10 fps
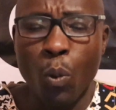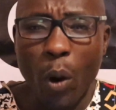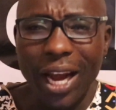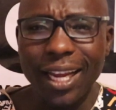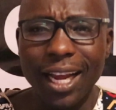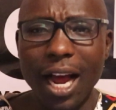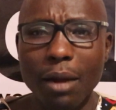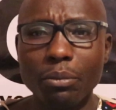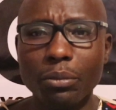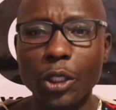
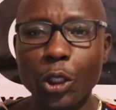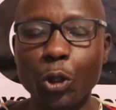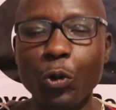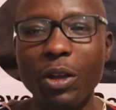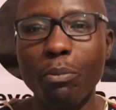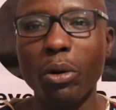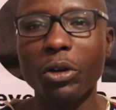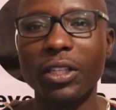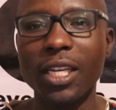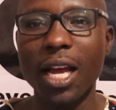Welcome to the
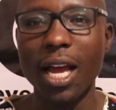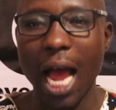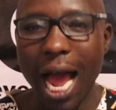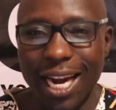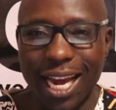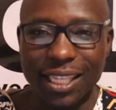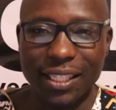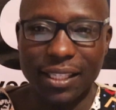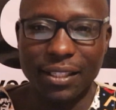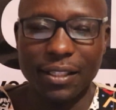bold
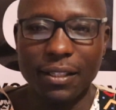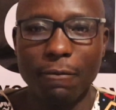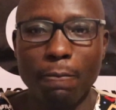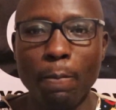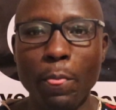analysis.